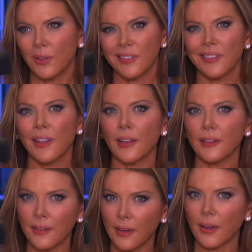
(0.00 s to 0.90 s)
I still had to
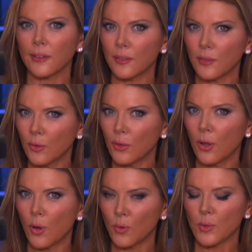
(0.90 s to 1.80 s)
take out student
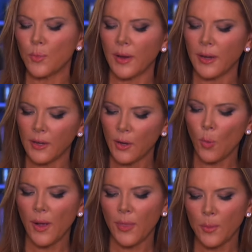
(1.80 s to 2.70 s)
loans. But you know
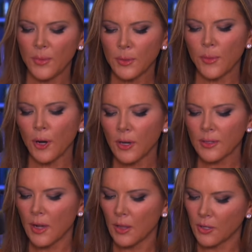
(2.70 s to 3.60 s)
what? The Miss America
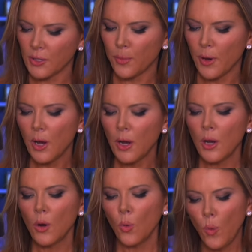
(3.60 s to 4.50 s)
scholarship
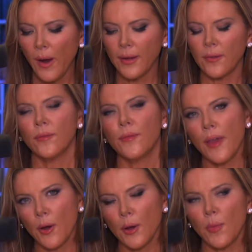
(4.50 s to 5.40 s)
went
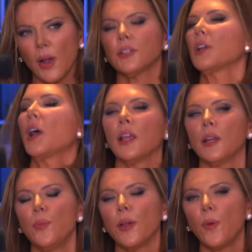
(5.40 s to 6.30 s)
very much in a
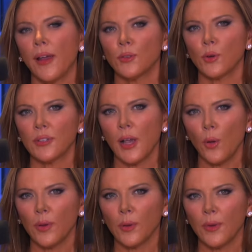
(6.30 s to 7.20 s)
big way towards
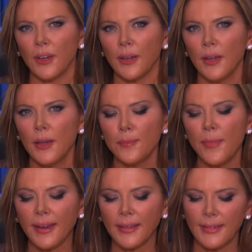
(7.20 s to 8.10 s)
helping me
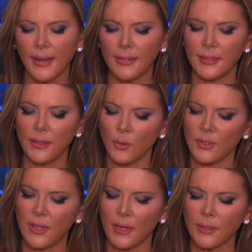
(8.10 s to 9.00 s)
make a dent in those
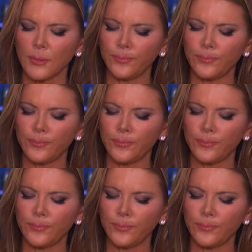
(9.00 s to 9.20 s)
things.